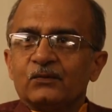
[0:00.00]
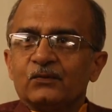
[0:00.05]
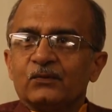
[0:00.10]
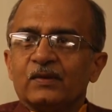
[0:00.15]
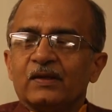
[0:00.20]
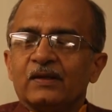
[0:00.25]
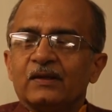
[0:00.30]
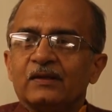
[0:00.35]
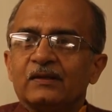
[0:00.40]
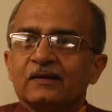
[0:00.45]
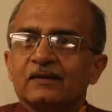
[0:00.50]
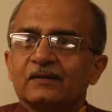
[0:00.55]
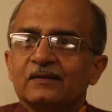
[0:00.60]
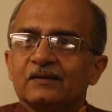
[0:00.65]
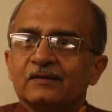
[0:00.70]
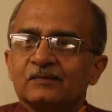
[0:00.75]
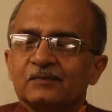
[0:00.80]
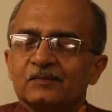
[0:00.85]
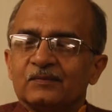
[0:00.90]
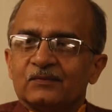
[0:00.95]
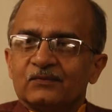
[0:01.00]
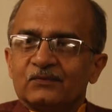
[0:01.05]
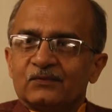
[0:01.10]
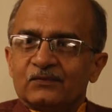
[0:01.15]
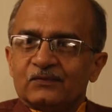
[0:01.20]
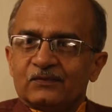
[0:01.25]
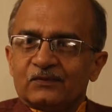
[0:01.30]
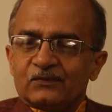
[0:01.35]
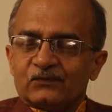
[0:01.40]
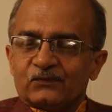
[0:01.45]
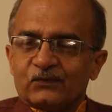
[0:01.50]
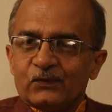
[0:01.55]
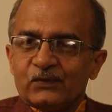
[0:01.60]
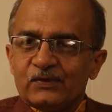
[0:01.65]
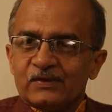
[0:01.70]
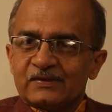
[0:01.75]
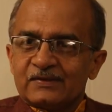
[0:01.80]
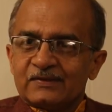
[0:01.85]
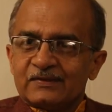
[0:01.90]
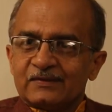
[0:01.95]
Well, of
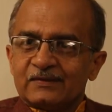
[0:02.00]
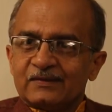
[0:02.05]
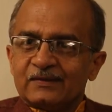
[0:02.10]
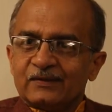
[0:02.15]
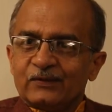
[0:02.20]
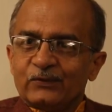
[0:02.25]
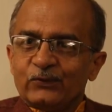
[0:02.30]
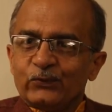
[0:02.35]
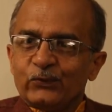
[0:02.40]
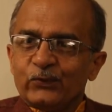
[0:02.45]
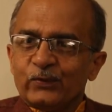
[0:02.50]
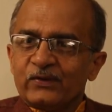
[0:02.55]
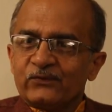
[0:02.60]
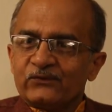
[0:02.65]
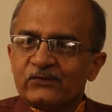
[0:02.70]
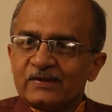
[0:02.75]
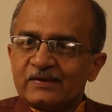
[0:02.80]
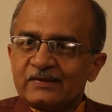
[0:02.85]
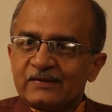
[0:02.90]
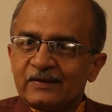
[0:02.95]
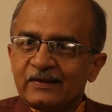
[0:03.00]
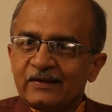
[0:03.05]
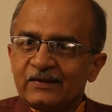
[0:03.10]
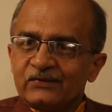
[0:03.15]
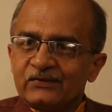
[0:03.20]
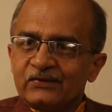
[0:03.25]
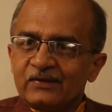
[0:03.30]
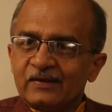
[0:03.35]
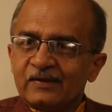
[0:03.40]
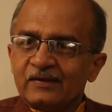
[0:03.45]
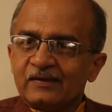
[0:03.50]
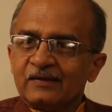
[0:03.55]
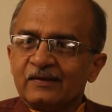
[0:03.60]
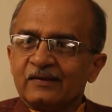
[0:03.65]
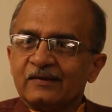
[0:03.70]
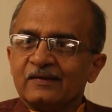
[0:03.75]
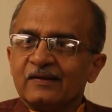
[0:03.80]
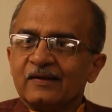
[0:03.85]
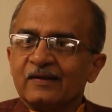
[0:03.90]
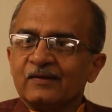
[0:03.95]
course, no
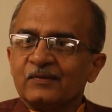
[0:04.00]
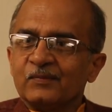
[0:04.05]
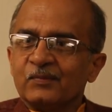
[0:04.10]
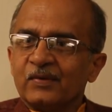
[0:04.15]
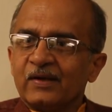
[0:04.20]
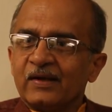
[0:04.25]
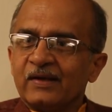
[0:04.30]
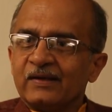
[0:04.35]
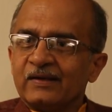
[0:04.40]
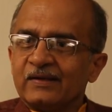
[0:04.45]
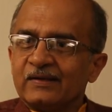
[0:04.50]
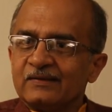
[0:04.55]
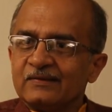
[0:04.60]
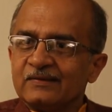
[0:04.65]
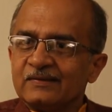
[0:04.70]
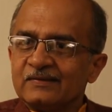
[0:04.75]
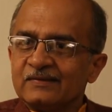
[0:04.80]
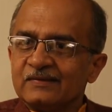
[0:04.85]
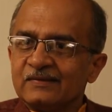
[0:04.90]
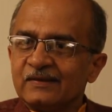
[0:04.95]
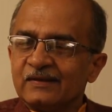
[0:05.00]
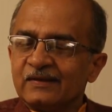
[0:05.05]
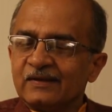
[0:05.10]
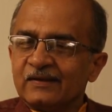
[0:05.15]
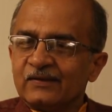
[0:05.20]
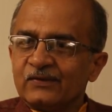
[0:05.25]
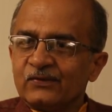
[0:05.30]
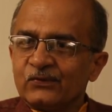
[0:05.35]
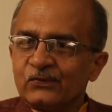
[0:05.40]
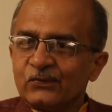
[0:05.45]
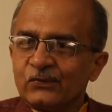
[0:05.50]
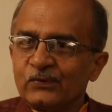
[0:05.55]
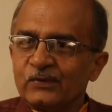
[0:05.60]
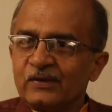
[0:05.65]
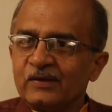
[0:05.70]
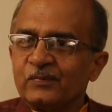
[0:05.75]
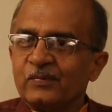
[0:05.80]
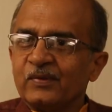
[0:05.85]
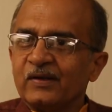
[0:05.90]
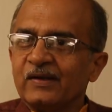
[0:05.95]
investigation done by an agency
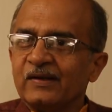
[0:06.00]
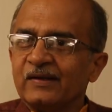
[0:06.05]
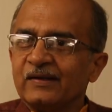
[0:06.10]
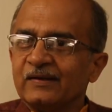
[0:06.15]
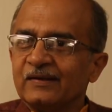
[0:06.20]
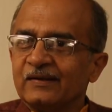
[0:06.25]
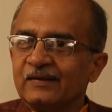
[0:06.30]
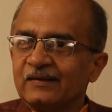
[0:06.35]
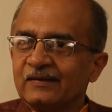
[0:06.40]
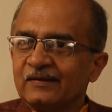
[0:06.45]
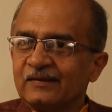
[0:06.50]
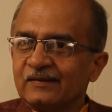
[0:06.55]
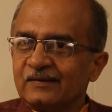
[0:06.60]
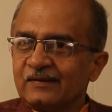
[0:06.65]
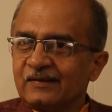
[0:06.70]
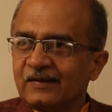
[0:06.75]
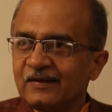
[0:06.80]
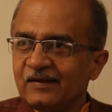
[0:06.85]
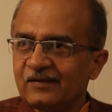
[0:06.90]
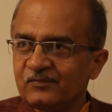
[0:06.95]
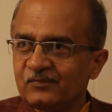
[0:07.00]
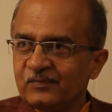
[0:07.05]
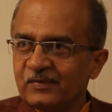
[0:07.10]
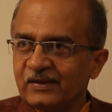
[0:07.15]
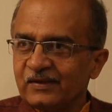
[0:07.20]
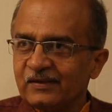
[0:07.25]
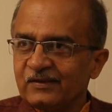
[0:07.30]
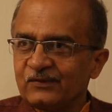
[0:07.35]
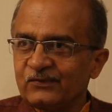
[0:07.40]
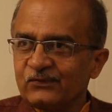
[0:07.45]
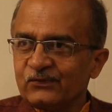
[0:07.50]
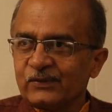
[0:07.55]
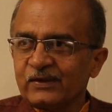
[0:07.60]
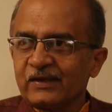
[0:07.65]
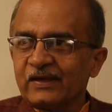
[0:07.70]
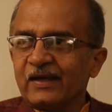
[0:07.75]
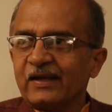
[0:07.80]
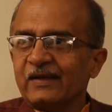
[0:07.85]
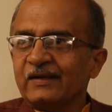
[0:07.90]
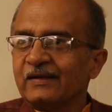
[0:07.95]
controlled by the government
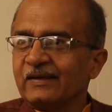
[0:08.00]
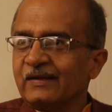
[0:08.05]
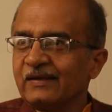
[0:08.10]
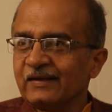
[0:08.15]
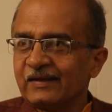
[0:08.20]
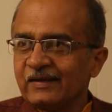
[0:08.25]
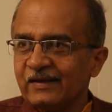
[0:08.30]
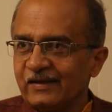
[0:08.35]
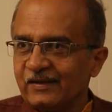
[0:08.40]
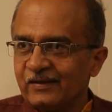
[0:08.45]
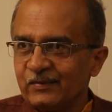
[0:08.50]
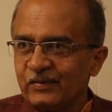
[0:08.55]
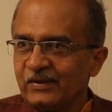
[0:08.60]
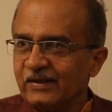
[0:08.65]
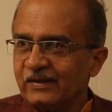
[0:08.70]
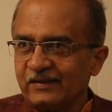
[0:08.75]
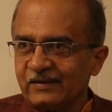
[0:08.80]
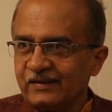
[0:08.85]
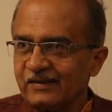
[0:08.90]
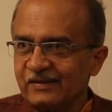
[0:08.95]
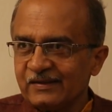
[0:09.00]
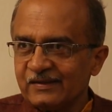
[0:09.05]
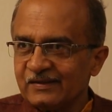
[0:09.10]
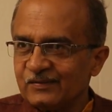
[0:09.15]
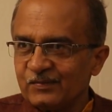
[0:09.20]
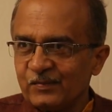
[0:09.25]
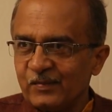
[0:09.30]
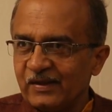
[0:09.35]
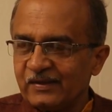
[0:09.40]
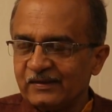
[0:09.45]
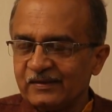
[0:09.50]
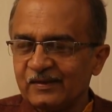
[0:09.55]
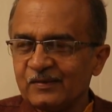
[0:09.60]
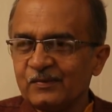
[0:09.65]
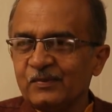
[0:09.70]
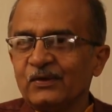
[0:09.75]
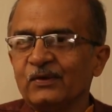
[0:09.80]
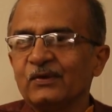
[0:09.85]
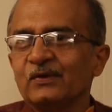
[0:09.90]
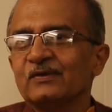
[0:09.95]
would carry any credibility in this
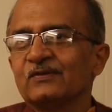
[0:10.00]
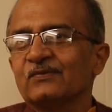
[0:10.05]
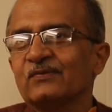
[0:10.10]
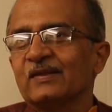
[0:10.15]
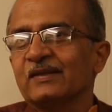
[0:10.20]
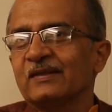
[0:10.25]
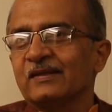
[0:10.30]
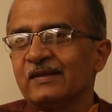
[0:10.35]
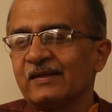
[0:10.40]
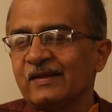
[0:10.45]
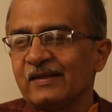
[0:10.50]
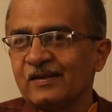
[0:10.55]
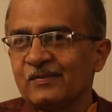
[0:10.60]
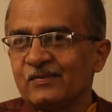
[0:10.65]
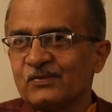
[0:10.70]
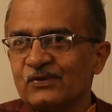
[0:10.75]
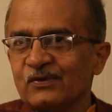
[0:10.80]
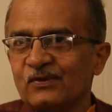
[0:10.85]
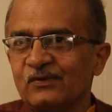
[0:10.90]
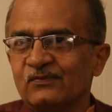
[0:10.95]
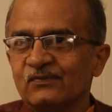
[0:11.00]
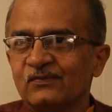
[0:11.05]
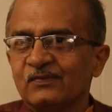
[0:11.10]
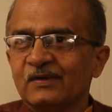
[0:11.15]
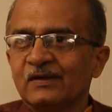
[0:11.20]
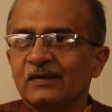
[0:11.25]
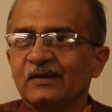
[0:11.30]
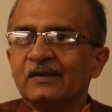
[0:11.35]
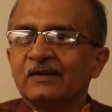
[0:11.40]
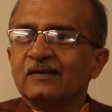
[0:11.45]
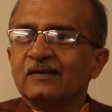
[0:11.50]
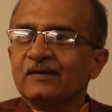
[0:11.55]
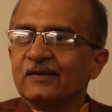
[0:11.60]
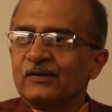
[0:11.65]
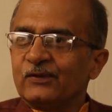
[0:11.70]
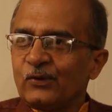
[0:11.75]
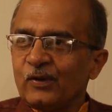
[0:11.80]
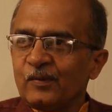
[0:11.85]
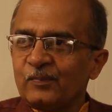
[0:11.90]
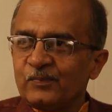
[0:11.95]
matter, because when the names of
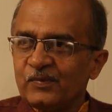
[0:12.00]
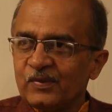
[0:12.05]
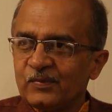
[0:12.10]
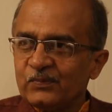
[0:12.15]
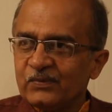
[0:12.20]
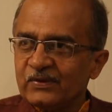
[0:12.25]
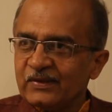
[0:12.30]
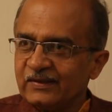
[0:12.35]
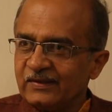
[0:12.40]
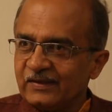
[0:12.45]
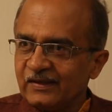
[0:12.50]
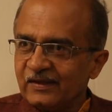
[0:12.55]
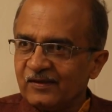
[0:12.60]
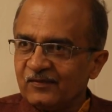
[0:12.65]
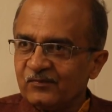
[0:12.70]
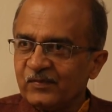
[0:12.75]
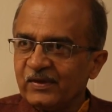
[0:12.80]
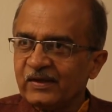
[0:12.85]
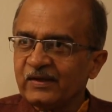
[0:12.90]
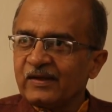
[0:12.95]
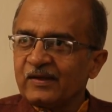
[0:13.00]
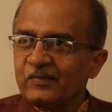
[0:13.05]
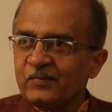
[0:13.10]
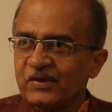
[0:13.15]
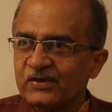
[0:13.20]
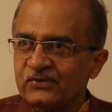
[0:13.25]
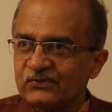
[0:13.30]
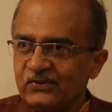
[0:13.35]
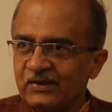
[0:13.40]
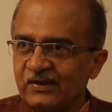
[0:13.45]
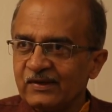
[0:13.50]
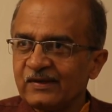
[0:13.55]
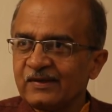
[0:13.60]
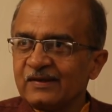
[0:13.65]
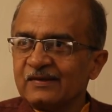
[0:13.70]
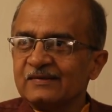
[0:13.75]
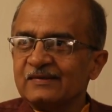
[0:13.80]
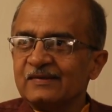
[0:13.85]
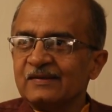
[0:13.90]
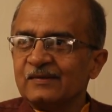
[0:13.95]
the top people in the government are
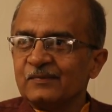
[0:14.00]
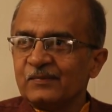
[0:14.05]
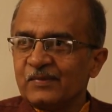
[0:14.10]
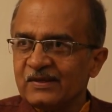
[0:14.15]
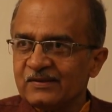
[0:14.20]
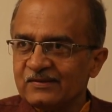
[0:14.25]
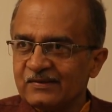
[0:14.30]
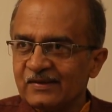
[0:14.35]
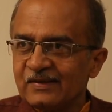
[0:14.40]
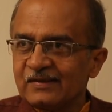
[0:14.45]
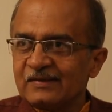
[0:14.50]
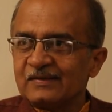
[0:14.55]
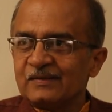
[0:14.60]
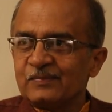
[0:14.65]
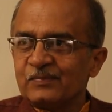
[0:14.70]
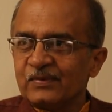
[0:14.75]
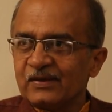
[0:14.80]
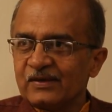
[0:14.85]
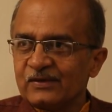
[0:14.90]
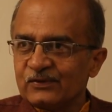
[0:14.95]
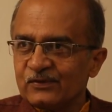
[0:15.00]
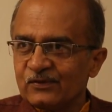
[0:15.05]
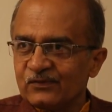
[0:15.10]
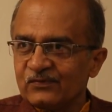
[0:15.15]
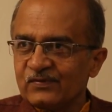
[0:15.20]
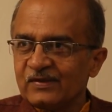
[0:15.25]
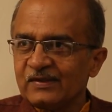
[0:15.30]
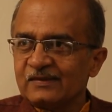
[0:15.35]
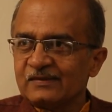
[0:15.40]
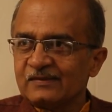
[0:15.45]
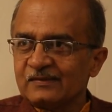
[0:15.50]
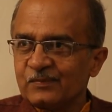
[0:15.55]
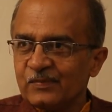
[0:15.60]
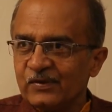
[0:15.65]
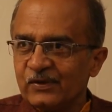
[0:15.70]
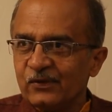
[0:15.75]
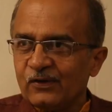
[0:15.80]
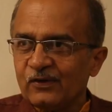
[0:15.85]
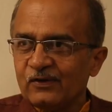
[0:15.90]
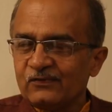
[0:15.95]
mentioned as the major recipients of these
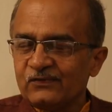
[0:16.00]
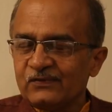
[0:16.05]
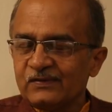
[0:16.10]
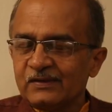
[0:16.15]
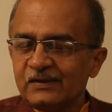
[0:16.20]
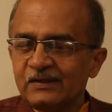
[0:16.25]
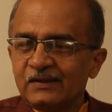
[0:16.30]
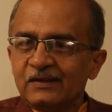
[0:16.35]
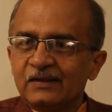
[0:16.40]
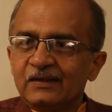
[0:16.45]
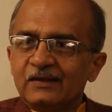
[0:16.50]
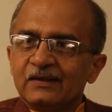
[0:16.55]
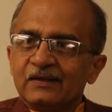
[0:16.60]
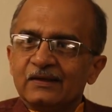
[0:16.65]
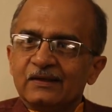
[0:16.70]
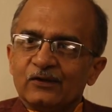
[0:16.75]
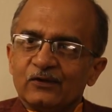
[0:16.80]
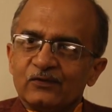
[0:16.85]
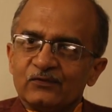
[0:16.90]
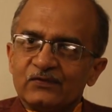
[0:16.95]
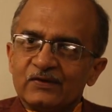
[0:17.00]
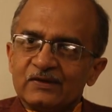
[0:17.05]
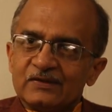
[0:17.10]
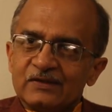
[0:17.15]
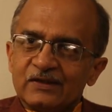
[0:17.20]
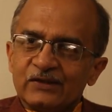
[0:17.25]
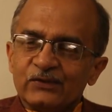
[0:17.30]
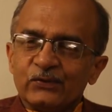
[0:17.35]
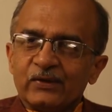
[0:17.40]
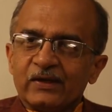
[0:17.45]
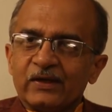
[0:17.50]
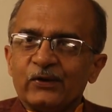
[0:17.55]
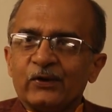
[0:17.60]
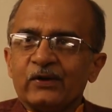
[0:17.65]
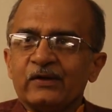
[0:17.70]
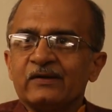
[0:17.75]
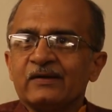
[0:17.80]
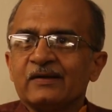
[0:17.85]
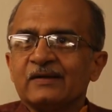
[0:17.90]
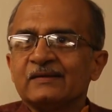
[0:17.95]
payoffs, obviously you
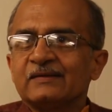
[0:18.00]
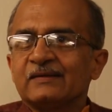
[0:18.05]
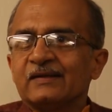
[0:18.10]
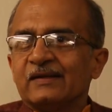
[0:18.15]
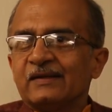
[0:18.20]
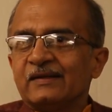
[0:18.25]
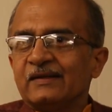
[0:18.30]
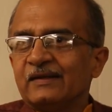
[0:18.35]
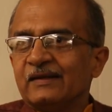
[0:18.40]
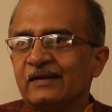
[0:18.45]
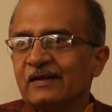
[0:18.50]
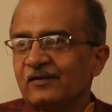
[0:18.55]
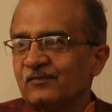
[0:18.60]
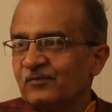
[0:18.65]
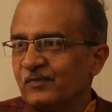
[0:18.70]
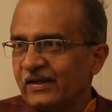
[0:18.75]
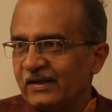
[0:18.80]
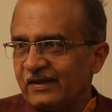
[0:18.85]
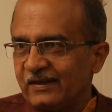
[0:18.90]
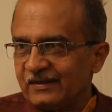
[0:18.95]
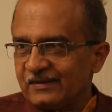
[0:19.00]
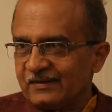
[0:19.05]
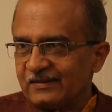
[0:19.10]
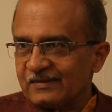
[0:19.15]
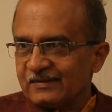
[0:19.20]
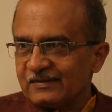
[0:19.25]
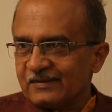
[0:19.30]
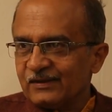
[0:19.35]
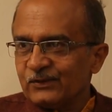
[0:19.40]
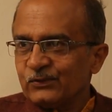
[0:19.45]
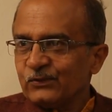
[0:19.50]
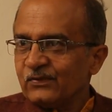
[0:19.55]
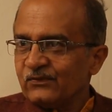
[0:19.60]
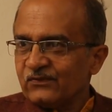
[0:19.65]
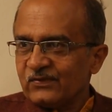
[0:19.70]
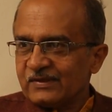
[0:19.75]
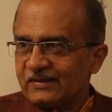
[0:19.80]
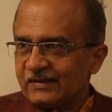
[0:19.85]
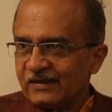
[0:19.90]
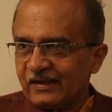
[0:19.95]
cannot trust any government agency to
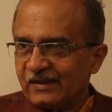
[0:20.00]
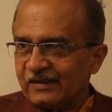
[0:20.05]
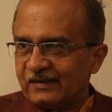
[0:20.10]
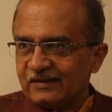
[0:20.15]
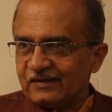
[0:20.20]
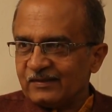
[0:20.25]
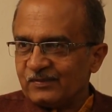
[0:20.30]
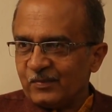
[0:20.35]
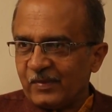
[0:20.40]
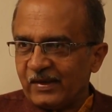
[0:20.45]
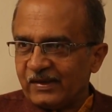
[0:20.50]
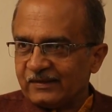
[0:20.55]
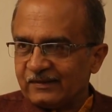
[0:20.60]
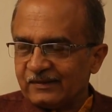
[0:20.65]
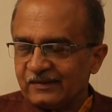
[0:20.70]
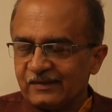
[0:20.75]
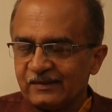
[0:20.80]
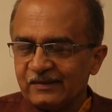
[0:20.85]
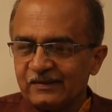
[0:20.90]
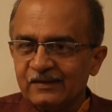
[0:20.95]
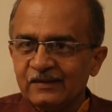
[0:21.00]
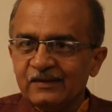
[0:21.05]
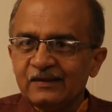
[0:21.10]
investigate this matter.